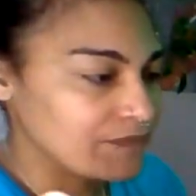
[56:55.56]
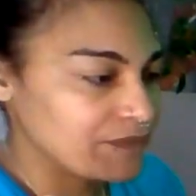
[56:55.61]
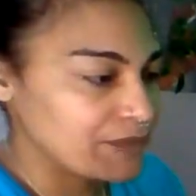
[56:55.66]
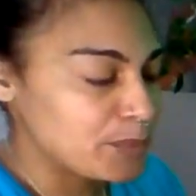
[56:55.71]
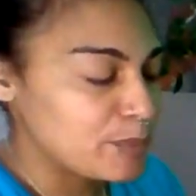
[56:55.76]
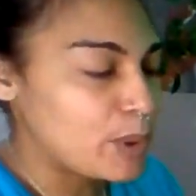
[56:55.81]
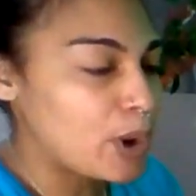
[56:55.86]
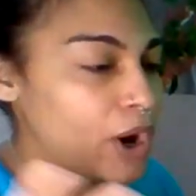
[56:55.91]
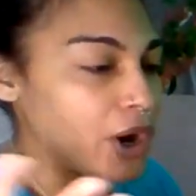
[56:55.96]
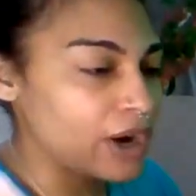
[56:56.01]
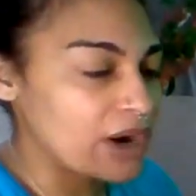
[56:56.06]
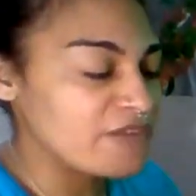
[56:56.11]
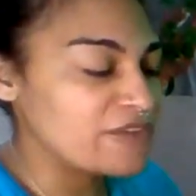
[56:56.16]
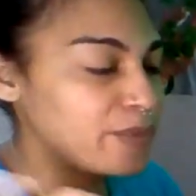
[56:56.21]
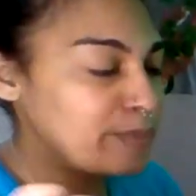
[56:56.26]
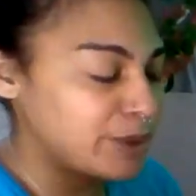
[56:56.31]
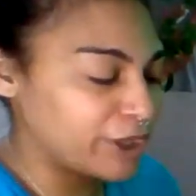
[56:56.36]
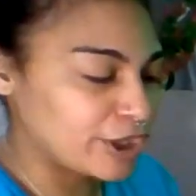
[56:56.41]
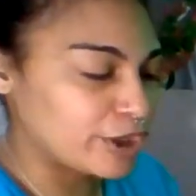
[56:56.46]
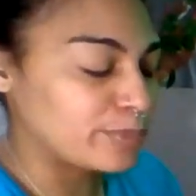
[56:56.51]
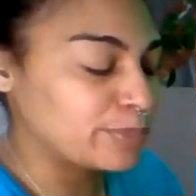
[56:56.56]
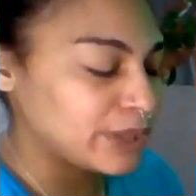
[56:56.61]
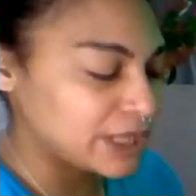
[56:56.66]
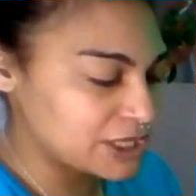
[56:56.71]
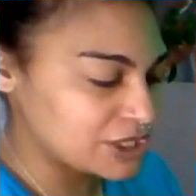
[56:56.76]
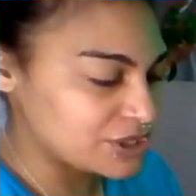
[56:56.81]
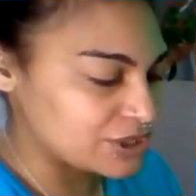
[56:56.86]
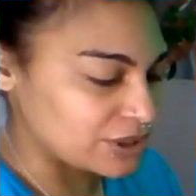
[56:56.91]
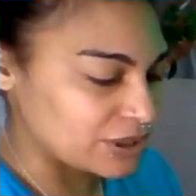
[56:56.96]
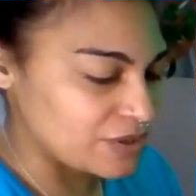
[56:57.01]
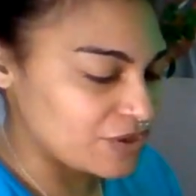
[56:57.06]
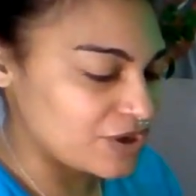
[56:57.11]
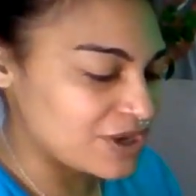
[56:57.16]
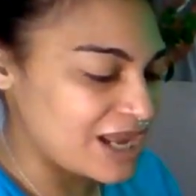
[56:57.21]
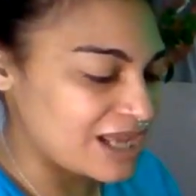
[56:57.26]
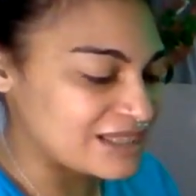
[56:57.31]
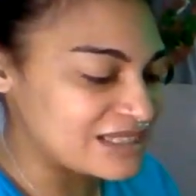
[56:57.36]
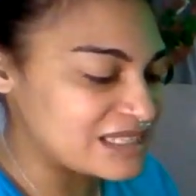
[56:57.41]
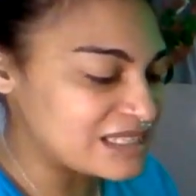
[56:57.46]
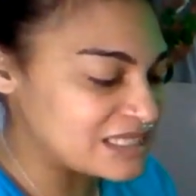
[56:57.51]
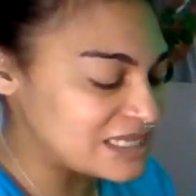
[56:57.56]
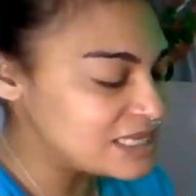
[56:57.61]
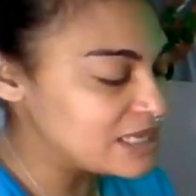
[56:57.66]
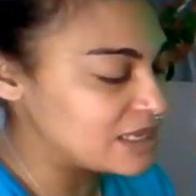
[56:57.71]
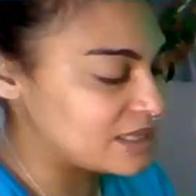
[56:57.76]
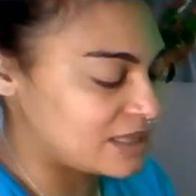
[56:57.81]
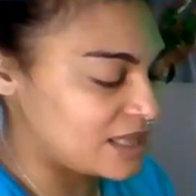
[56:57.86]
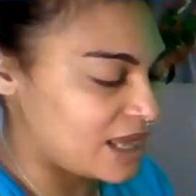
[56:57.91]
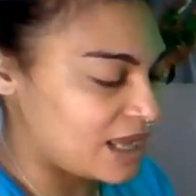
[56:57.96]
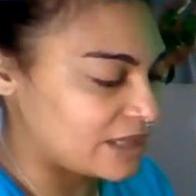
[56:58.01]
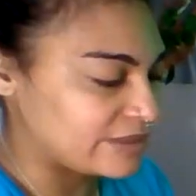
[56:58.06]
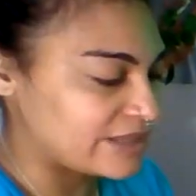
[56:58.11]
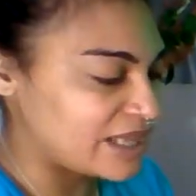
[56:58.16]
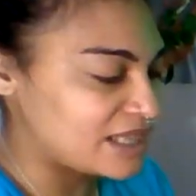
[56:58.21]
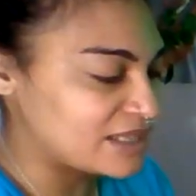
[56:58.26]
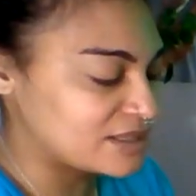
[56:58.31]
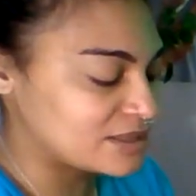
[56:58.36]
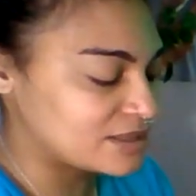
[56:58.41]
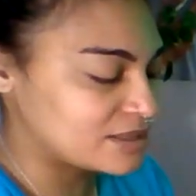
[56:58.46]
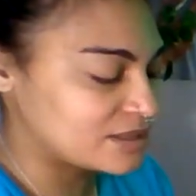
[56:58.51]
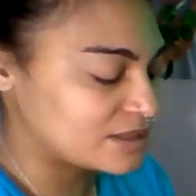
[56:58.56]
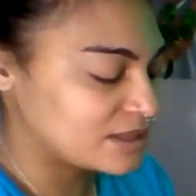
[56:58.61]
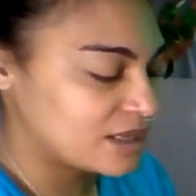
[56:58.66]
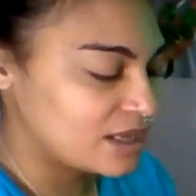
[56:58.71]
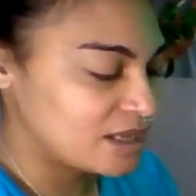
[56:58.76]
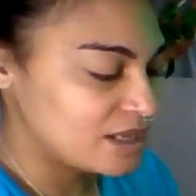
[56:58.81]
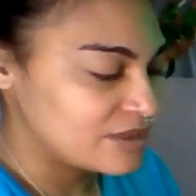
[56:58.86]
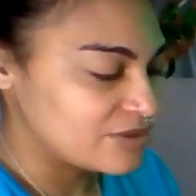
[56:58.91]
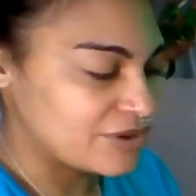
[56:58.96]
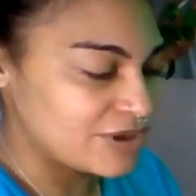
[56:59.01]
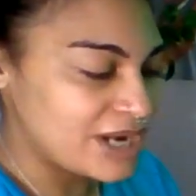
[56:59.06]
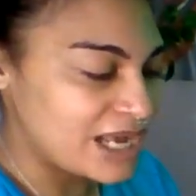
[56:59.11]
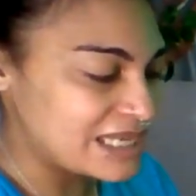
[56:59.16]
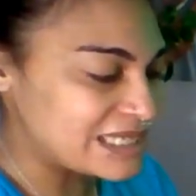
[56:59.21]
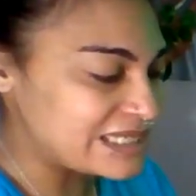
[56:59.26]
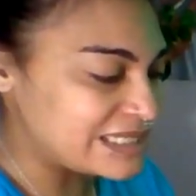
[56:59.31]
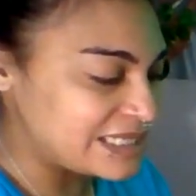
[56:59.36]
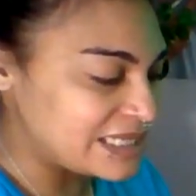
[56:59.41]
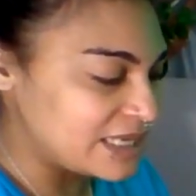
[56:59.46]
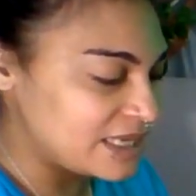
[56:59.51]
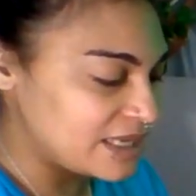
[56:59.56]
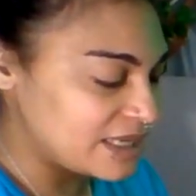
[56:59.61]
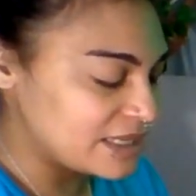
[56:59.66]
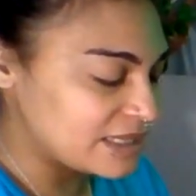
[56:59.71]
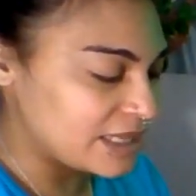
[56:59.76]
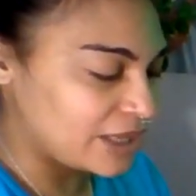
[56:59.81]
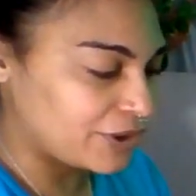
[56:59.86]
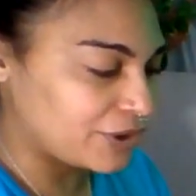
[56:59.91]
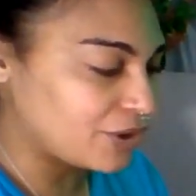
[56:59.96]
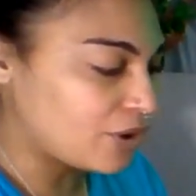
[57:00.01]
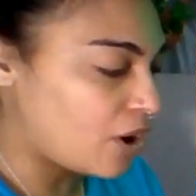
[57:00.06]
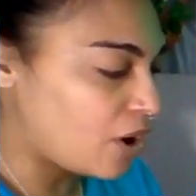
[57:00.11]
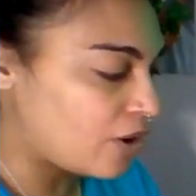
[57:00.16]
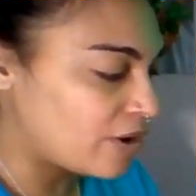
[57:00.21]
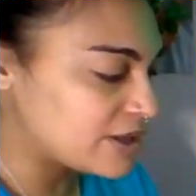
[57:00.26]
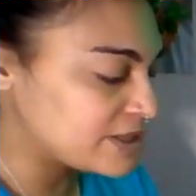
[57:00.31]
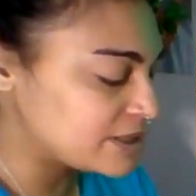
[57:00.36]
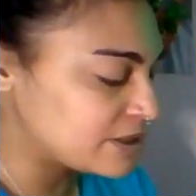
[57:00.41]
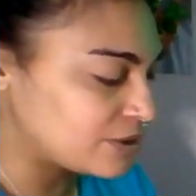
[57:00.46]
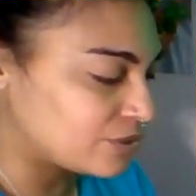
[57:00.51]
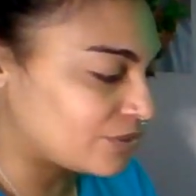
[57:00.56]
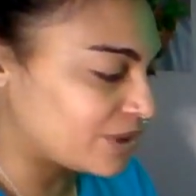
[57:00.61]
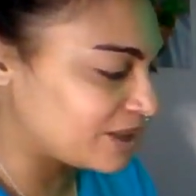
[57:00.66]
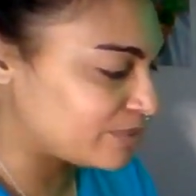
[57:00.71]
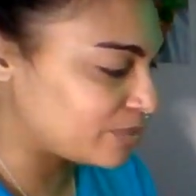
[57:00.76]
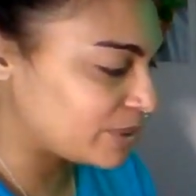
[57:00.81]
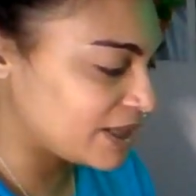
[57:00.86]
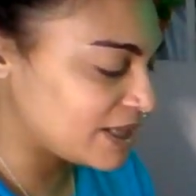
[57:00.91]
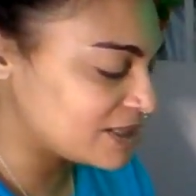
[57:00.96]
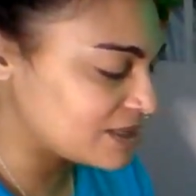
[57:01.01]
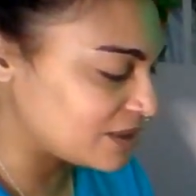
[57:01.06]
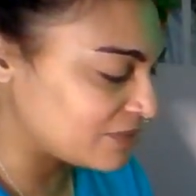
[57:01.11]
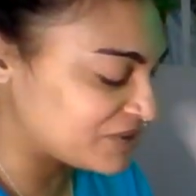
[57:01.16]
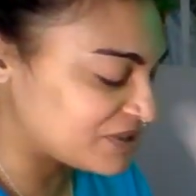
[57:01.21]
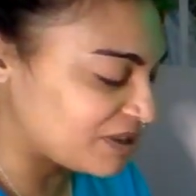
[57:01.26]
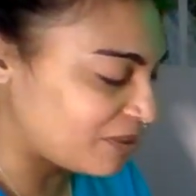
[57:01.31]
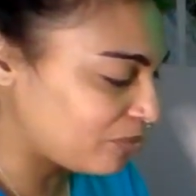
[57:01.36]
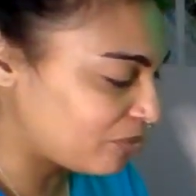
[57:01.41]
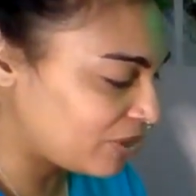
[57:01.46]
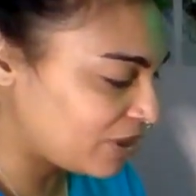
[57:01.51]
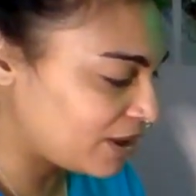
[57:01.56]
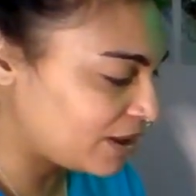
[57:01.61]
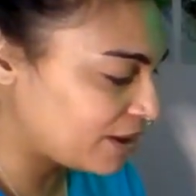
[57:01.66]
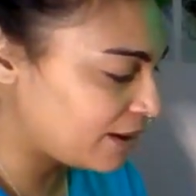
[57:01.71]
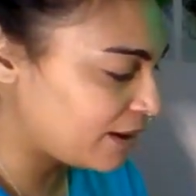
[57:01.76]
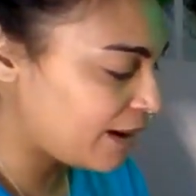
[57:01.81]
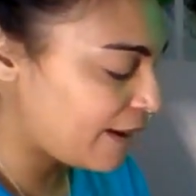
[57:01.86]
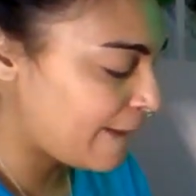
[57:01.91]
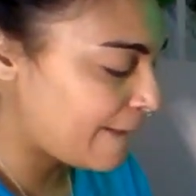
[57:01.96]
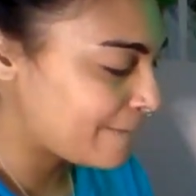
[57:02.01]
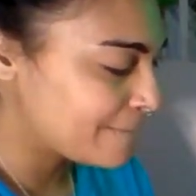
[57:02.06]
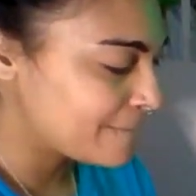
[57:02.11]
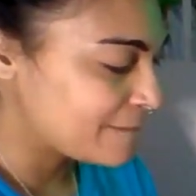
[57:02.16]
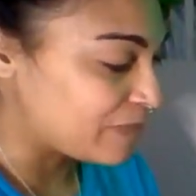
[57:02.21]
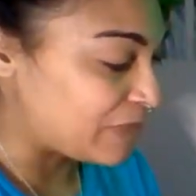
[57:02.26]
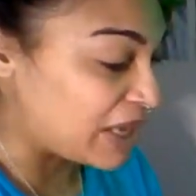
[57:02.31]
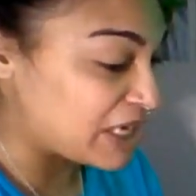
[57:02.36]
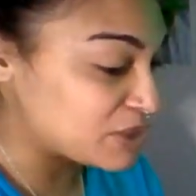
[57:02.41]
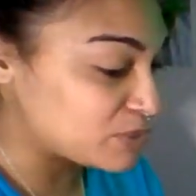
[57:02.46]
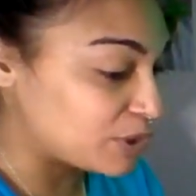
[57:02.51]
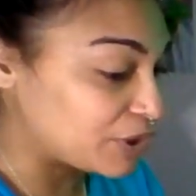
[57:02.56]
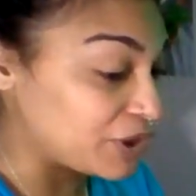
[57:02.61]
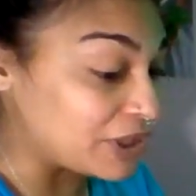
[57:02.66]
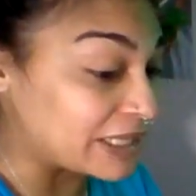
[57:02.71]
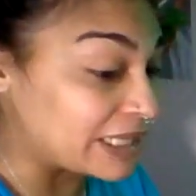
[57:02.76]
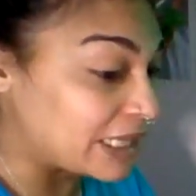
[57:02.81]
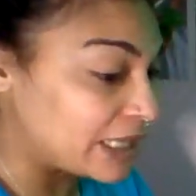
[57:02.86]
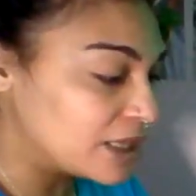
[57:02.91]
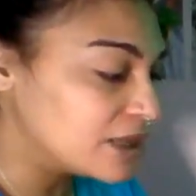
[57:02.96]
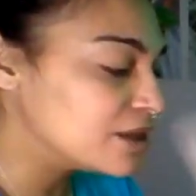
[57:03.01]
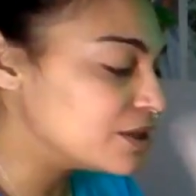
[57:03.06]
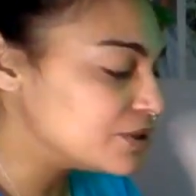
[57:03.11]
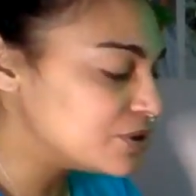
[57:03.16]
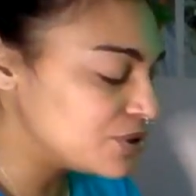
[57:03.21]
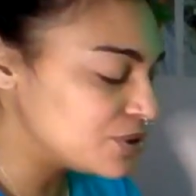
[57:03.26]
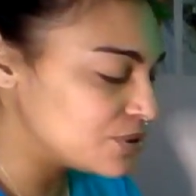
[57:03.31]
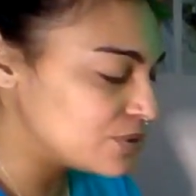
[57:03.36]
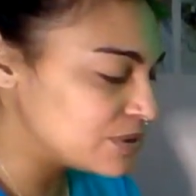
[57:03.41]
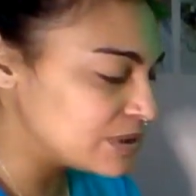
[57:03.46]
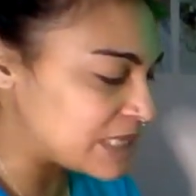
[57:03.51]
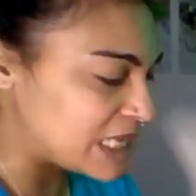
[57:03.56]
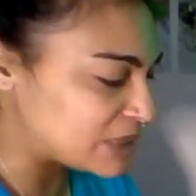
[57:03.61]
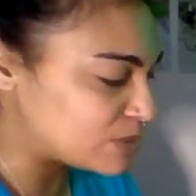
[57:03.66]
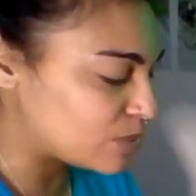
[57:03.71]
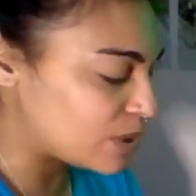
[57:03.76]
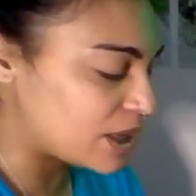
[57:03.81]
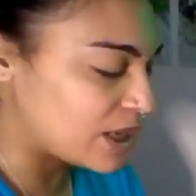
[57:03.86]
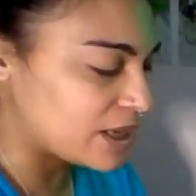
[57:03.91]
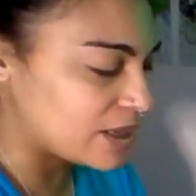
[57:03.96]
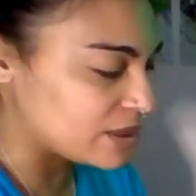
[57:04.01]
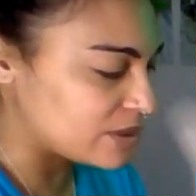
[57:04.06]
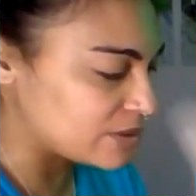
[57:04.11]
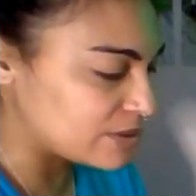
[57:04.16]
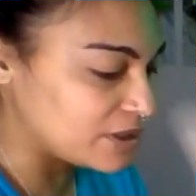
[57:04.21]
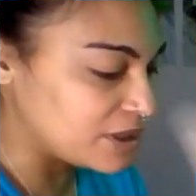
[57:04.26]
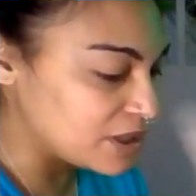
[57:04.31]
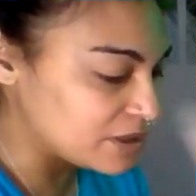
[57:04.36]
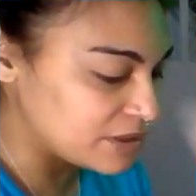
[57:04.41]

part of a bigger picture, and they're not seeing that. They're not seeing that your heart is in the right place of something. That's why you're getting good news. That's why good